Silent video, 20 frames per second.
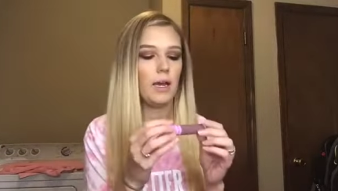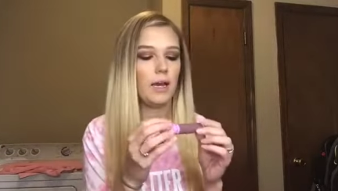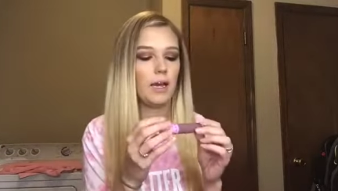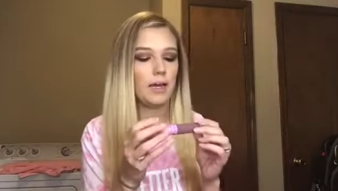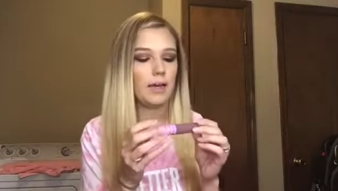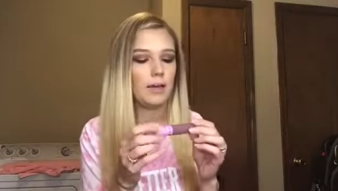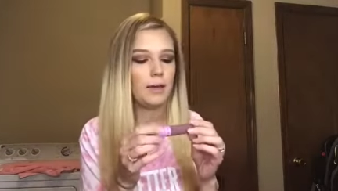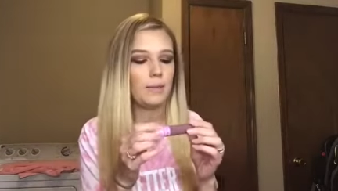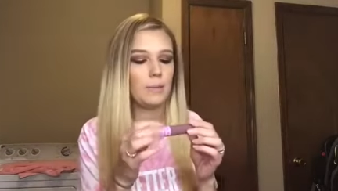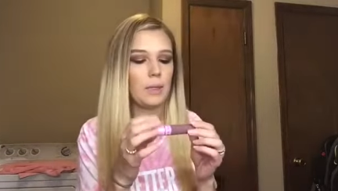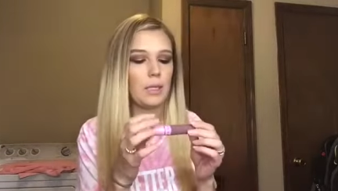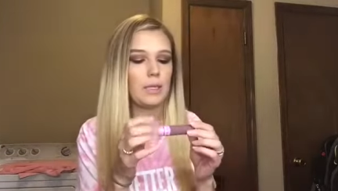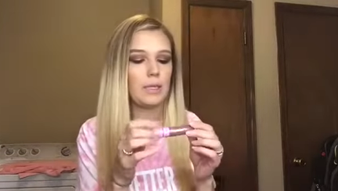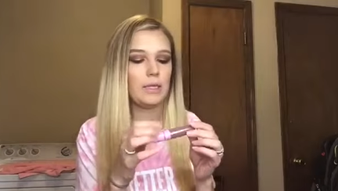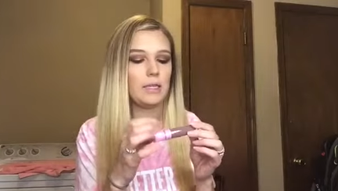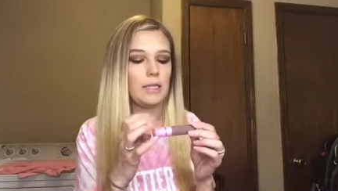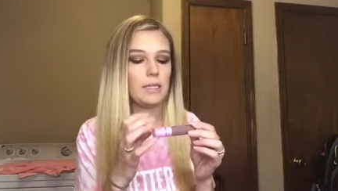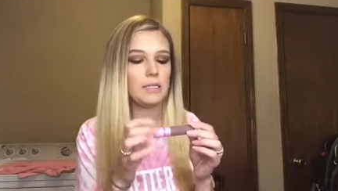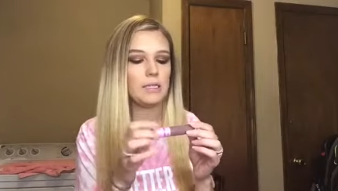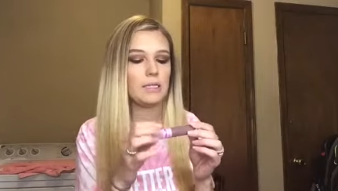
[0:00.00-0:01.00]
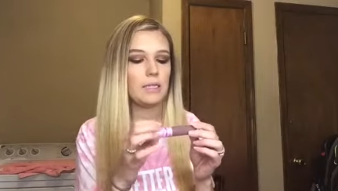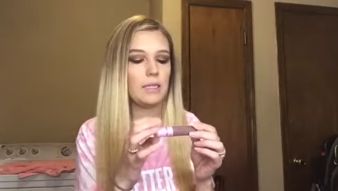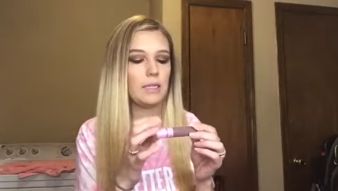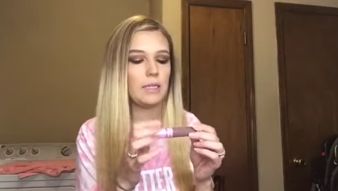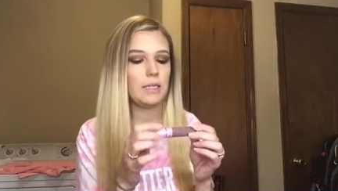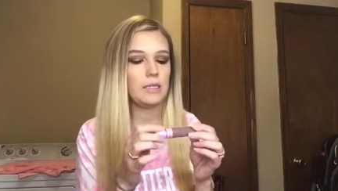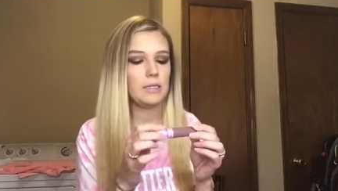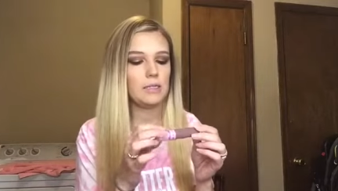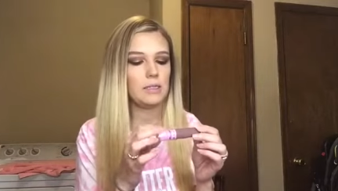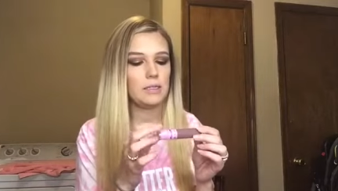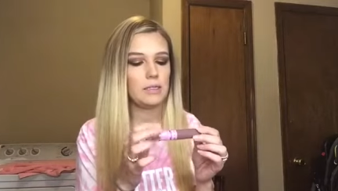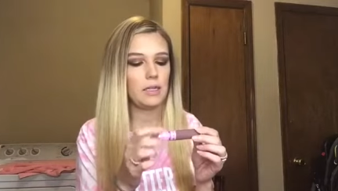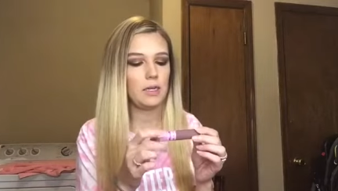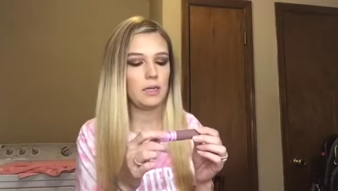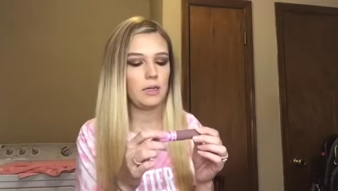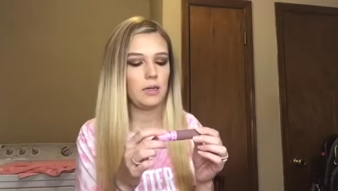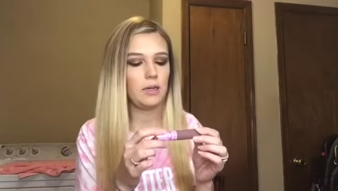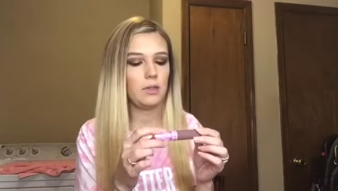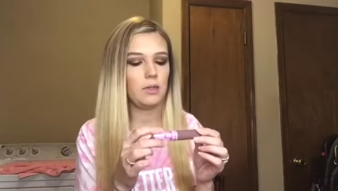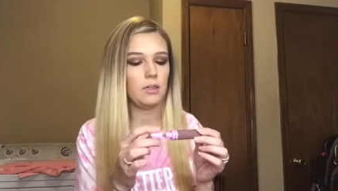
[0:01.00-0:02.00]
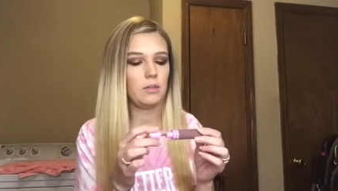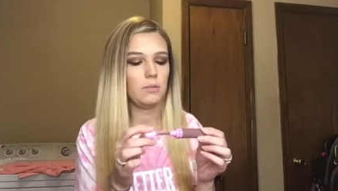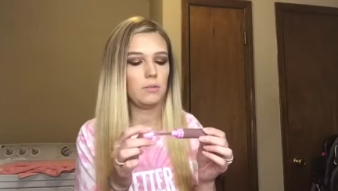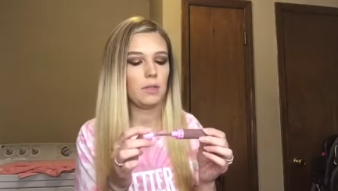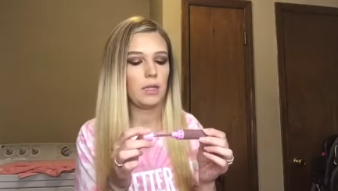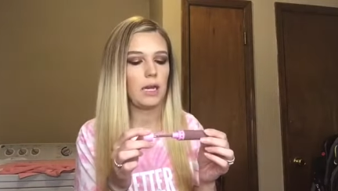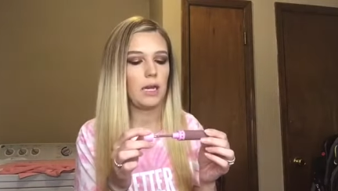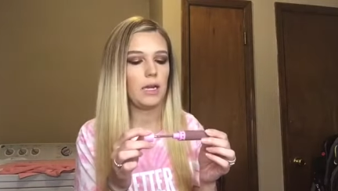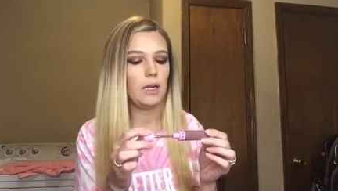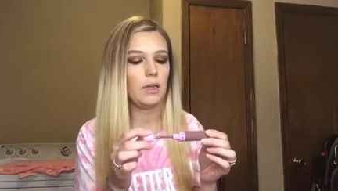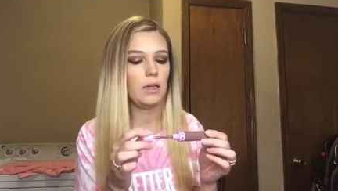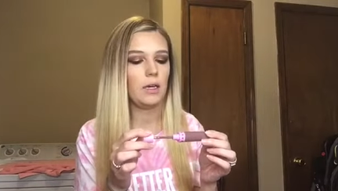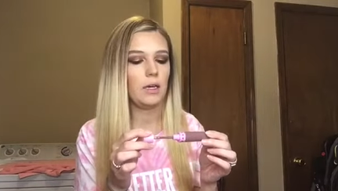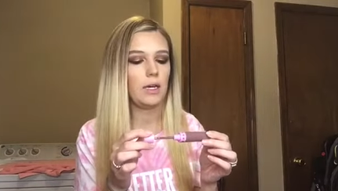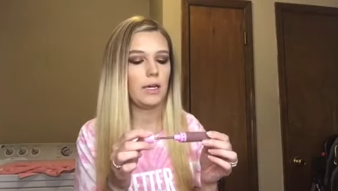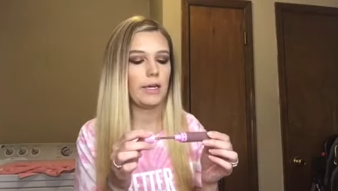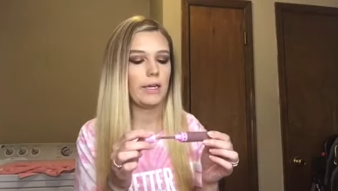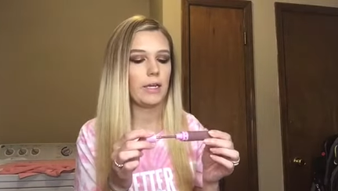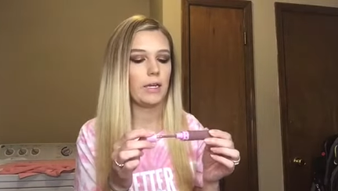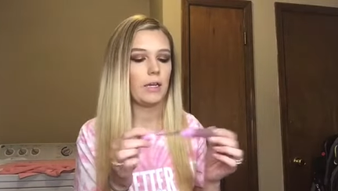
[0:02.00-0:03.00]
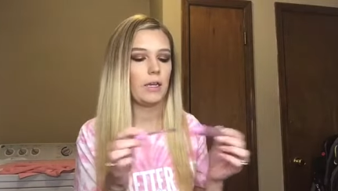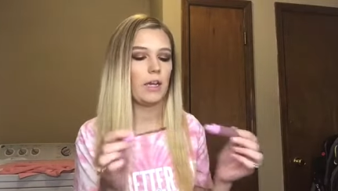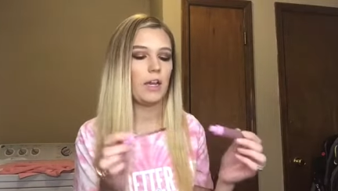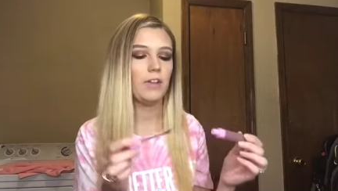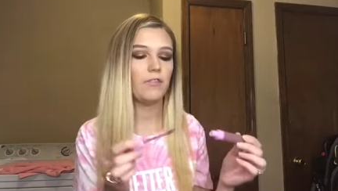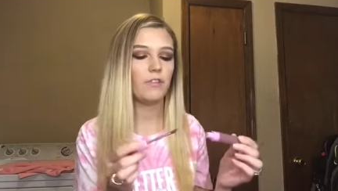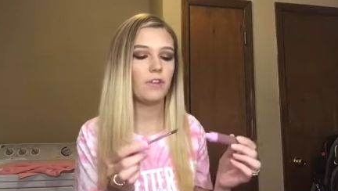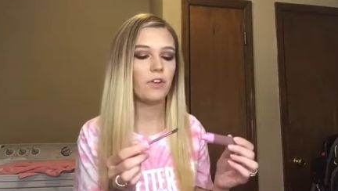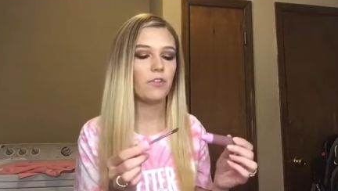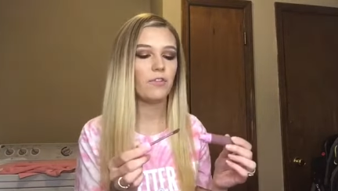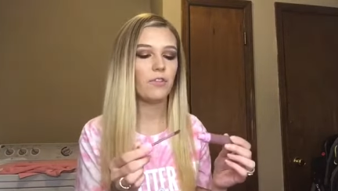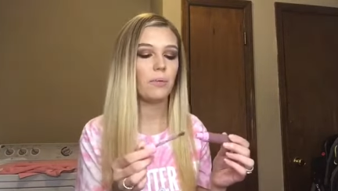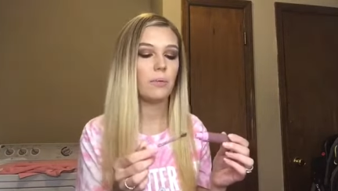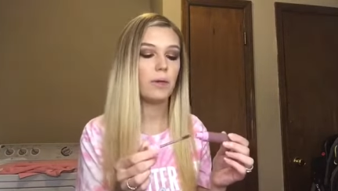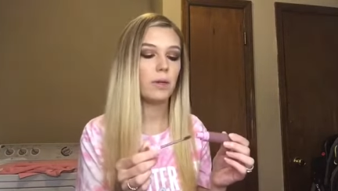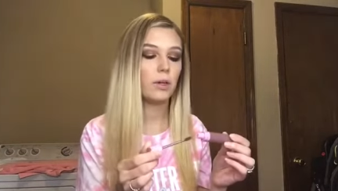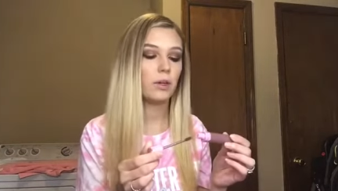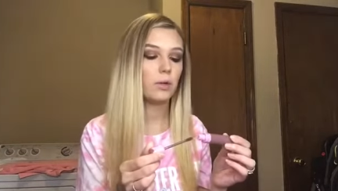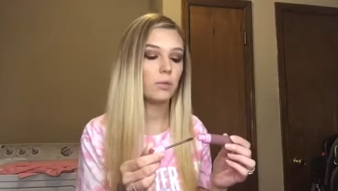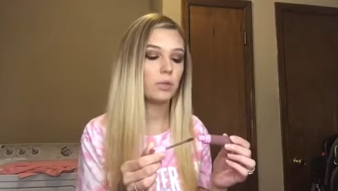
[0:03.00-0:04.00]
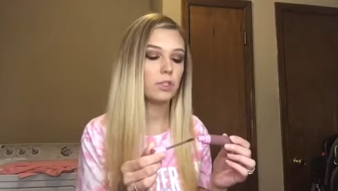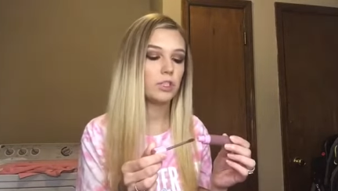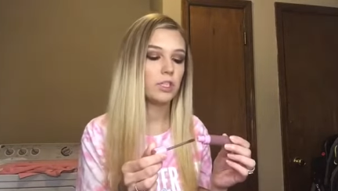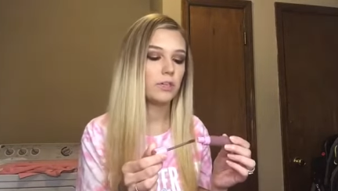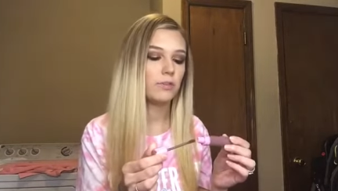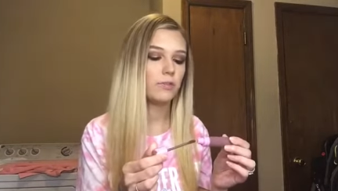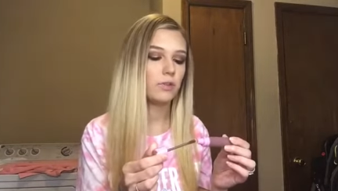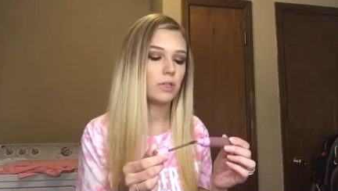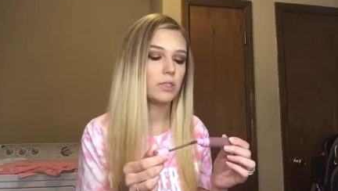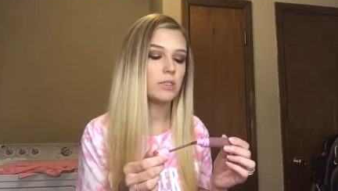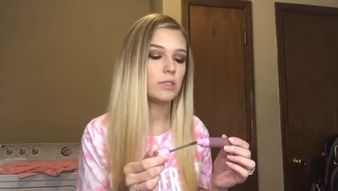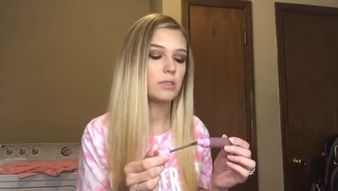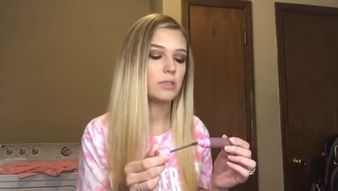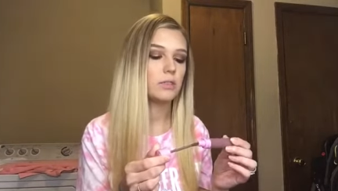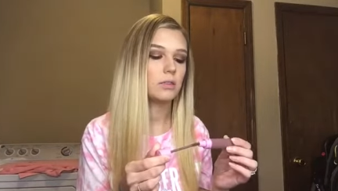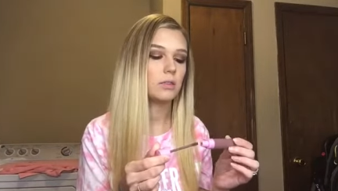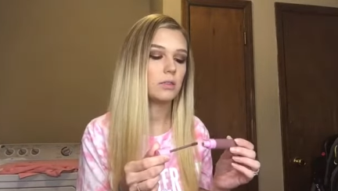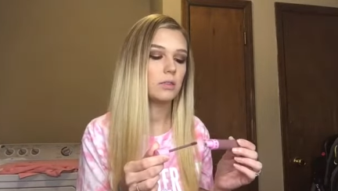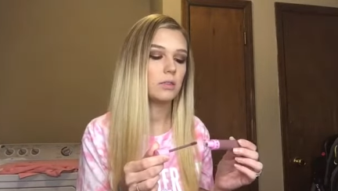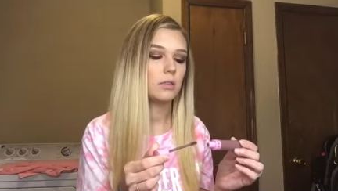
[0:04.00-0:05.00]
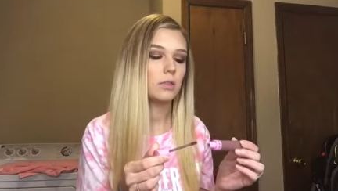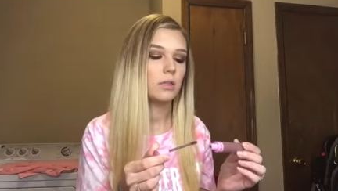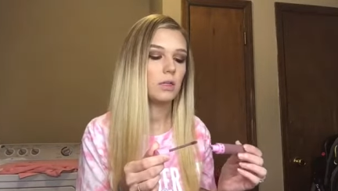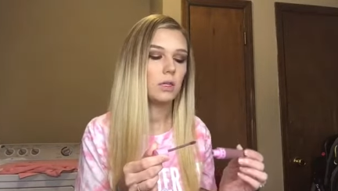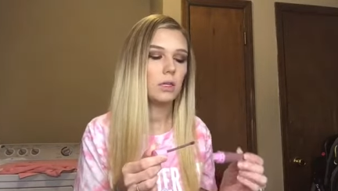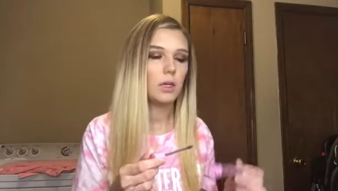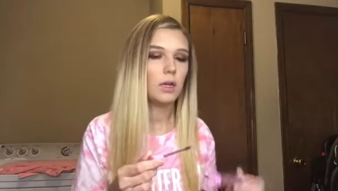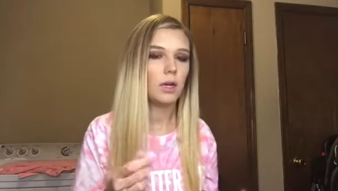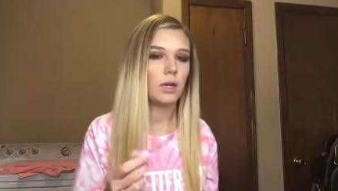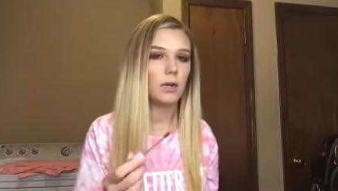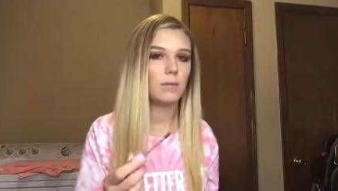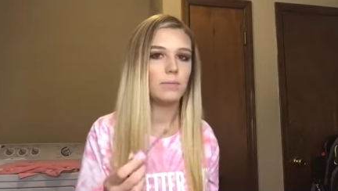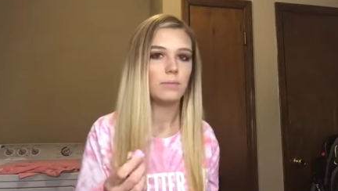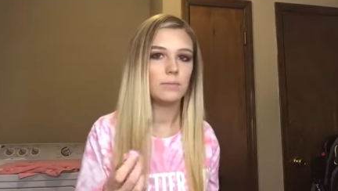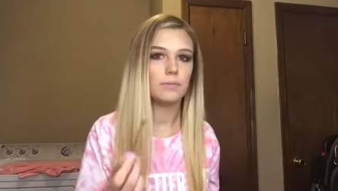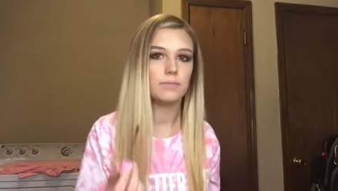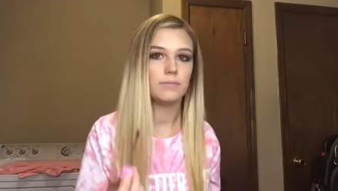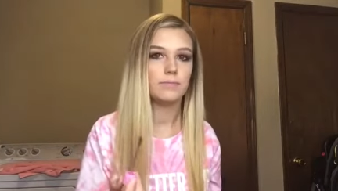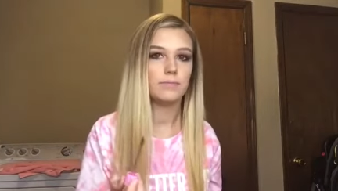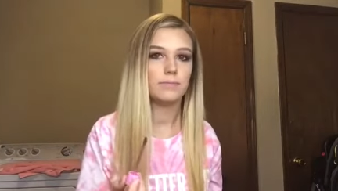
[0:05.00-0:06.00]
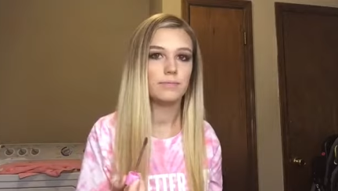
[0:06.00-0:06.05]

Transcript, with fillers: Um, this is um, kind of like, if you're familiar with Jeffree's, um,